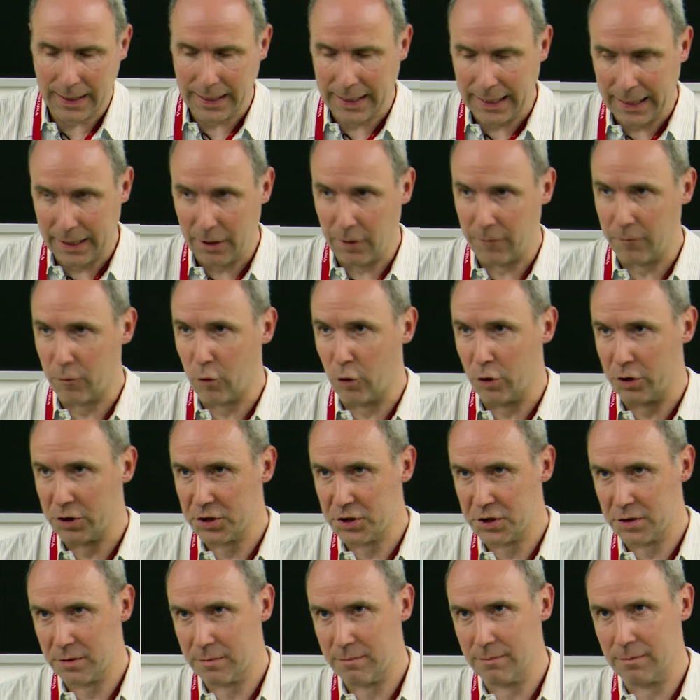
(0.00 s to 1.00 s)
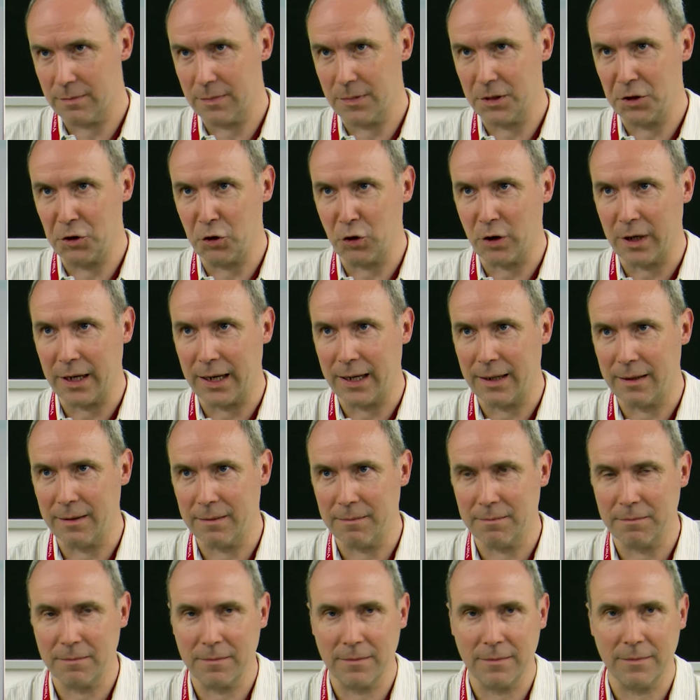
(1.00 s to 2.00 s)
And of course, you can
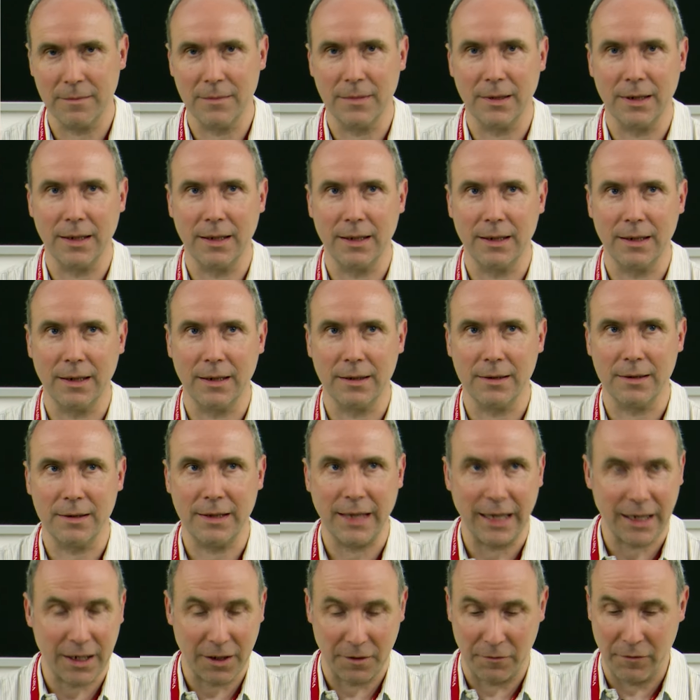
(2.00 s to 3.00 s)
take